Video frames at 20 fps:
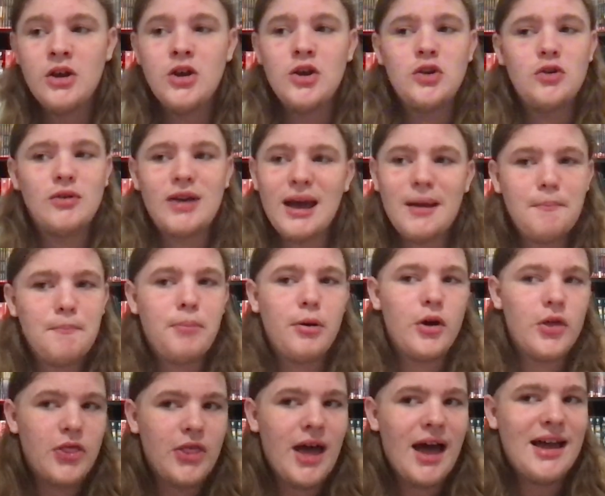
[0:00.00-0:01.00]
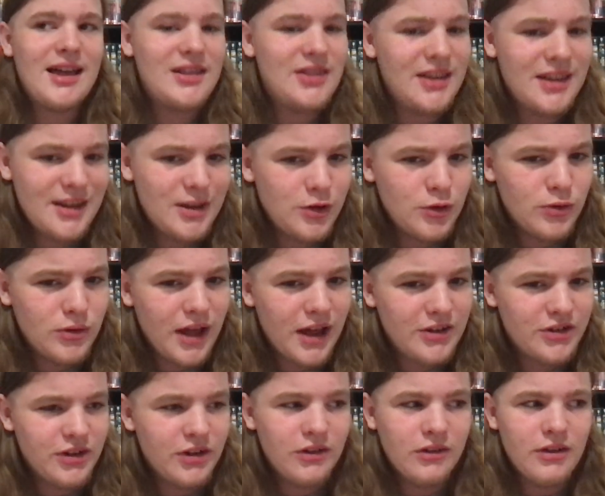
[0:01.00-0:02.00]
You can't put that in the EU
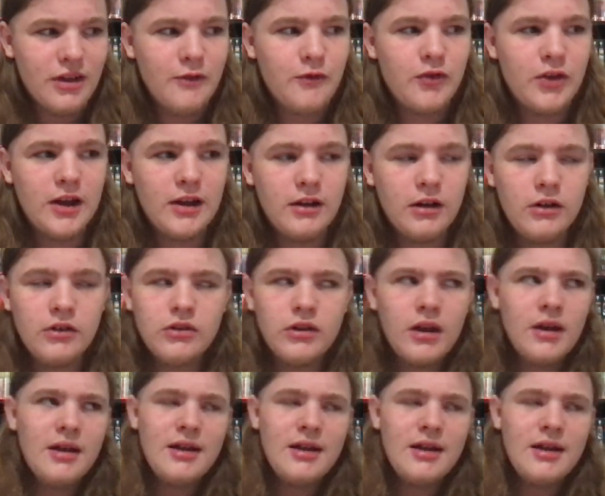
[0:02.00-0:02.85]
Legends if there's